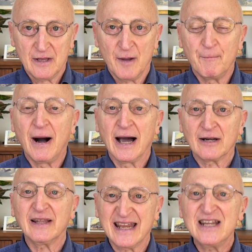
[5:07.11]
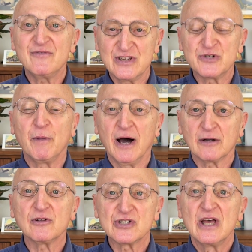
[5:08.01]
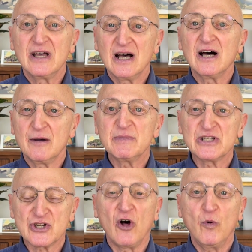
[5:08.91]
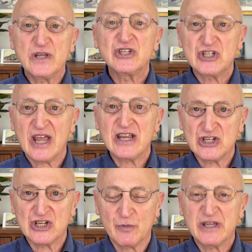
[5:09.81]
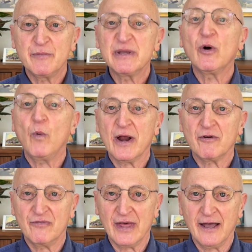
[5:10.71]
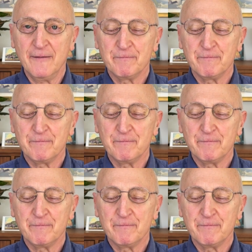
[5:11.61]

model, any of these models, it's always changing. We can be aware of that.